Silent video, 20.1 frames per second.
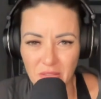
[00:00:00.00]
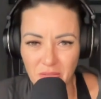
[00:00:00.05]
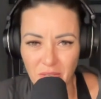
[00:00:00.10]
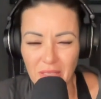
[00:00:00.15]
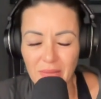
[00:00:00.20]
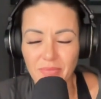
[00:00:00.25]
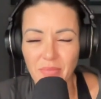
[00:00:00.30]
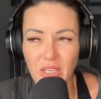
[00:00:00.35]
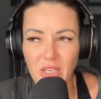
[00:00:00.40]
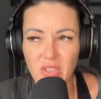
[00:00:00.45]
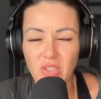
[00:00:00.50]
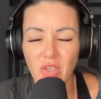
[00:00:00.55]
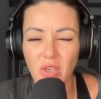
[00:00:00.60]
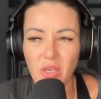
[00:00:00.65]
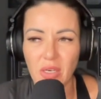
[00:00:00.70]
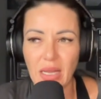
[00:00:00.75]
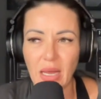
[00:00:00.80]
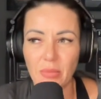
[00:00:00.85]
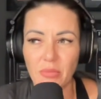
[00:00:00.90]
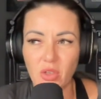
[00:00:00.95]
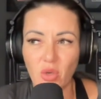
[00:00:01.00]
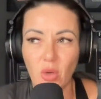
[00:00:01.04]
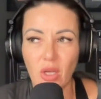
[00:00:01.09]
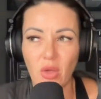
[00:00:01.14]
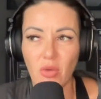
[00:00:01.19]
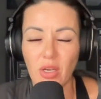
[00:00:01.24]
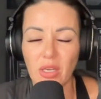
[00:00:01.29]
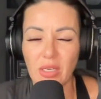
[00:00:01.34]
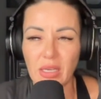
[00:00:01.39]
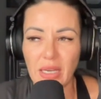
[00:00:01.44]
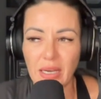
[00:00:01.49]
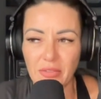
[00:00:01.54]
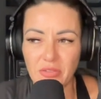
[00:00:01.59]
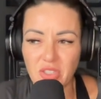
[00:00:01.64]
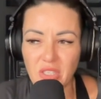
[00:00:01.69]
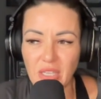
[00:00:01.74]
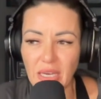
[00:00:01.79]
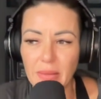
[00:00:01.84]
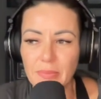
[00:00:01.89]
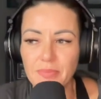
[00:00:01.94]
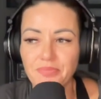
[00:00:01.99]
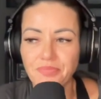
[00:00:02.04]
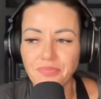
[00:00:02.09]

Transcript: right? Here's how it all happened quite quickly after that.